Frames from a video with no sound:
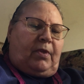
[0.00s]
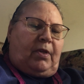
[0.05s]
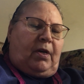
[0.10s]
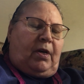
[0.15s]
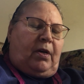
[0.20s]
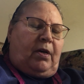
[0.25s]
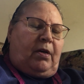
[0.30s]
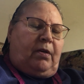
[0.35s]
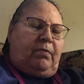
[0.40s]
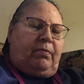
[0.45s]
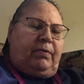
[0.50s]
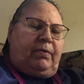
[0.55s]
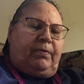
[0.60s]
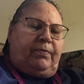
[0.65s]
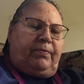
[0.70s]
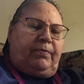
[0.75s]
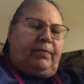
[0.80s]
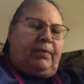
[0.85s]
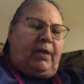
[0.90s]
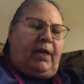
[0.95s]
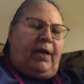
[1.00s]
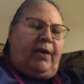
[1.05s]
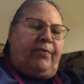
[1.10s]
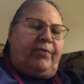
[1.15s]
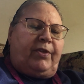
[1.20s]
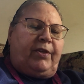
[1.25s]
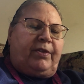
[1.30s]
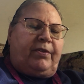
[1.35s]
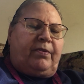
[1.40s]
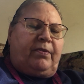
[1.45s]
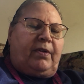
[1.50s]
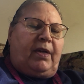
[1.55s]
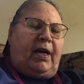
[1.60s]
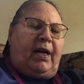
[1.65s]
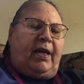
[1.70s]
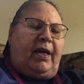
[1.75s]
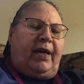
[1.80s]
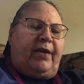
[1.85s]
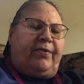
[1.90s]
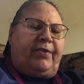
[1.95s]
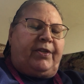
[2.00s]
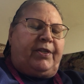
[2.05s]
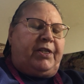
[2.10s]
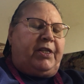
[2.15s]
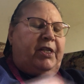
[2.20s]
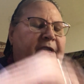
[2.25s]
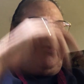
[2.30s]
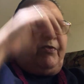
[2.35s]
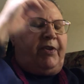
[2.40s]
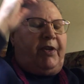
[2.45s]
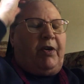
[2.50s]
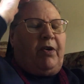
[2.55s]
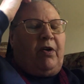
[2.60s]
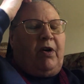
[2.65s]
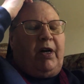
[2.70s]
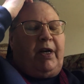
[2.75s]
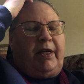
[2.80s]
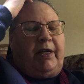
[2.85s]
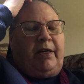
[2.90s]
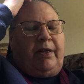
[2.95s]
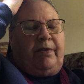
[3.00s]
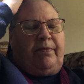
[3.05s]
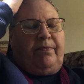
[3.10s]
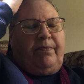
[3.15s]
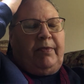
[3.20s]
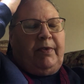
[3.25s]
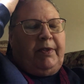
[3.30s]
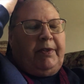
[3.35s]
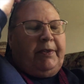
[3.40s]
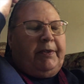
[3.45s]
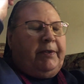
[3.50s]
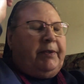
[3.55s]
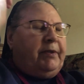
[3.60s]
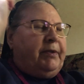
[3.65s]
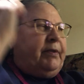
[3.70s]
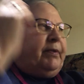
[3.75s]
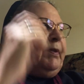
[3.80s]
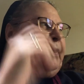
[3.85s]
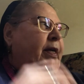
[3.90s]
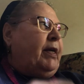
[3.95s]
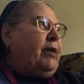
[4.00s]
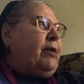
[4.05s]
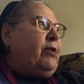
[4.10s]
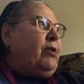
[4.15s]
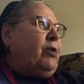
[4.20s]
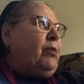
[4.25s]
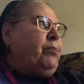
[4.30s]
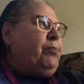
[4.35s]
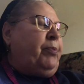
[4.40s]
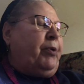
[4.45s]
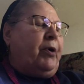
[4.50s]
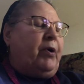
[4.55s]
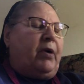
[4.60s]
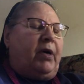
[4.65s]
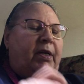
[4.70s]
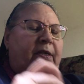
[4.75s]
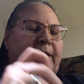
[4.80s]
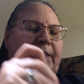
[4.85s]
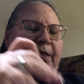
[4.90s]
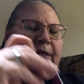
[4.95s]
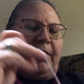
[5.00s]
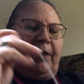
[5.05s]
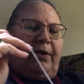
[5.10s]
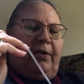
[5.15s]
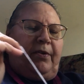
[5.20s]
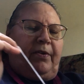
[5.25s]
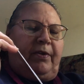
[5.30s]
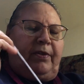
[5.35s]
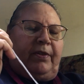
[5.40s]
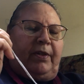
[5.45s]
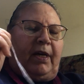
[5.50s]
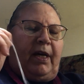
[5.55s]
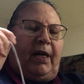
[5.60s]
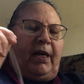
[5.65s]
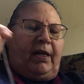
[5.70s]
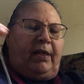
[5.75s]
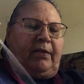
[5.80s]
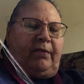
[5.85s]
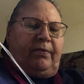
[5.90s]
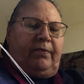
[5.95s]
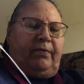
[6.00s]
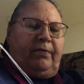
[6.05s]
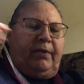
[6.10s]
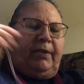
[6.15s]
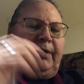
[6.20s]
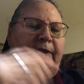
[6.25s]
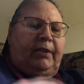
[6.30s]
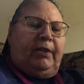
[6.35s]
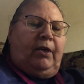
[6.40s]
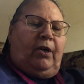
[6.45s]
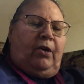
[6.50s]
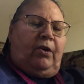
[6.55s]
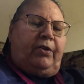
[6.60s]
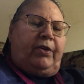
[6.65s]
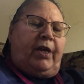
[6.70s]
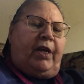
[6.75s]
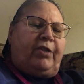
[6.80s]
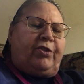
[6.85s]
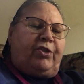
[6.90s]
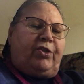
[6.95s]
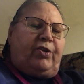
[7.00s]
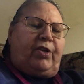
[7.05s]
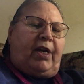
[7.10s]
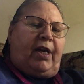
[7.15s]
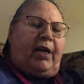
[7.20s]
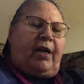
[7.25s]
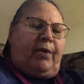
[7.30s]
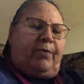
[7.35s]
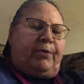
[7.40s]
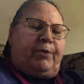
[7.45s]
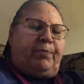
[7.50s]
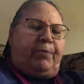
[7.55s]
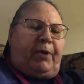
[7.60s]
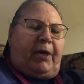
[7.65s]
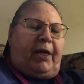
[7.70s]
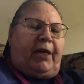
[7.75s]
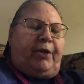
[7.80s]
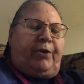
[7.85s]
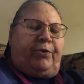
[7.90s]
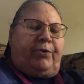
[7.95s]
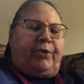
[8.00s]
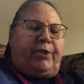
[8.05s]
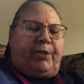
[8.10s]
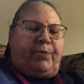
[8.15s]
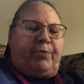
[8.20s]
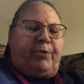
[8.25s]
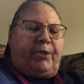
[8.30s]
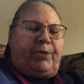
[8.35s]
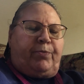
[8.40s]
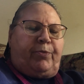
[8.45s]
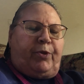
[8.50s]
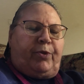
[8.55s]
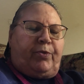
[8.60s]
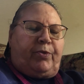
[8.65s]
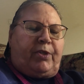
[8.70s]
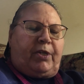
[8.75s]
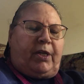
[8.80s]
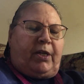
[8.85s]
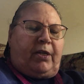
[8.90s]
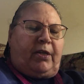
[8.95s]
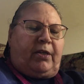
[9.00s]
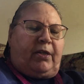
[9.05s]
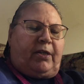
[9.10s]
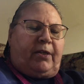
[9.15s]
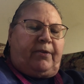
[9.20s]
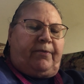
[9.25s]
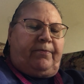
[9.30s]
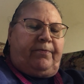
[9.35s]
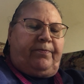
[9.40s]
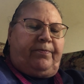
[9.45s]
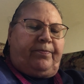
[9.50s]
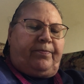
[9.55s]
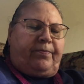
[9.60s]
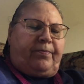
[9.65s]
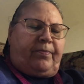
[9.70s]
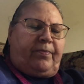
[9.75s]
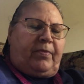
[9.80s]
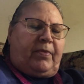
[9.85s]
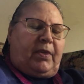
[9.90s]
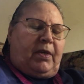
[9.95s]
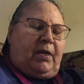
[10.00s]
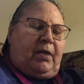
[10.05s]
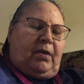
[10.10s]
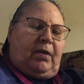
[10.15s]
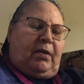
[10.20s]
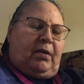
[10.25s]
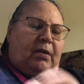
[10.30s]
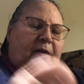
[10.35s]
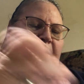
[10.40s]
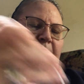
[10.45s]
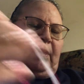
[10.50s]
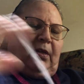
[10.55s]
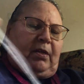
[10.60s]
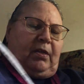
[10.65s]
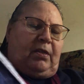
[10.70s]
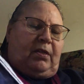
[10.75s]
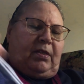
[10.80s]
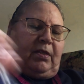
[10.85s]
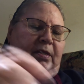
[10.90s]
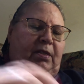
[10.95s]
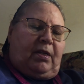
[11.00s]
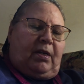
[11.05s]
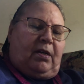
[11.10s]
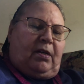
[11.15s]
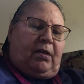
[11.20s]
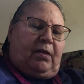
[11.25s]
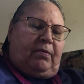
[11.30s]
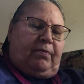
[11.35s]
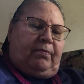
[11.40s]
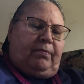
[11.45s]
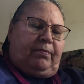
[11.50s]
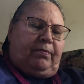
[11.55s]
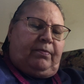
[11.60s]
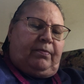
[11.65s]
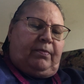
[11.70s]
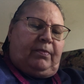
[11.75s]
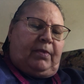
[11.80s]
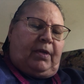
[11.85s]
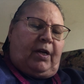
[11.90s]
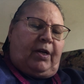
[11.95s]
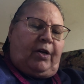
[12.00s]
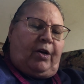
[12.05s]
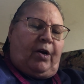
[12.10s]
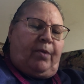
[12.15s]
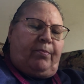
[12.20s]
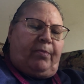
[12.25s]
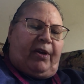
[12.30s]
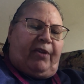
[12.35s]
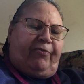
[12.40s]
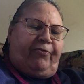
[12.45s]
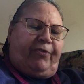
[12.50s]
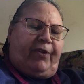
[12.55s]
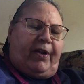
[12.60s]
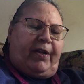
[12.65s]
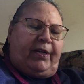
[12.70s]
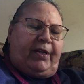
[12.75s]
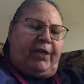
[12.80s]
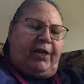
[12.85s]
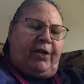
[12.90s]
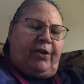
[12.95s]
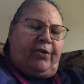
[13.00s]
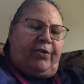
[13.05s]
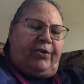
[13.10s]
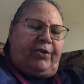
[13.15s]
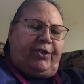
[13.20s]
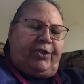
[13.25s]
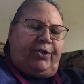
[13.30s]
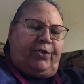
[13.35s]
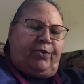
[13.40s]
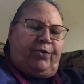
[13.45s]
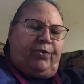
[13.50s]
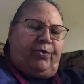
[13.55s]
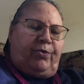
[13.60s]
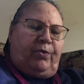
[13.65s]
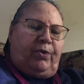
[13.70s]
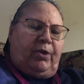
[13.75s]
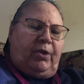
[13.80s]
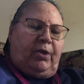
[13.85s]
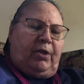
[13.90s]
I had the TV on, and I had it on pause there and that. Oh, yesterday I was playing Christmas music, and it's I got my friend here to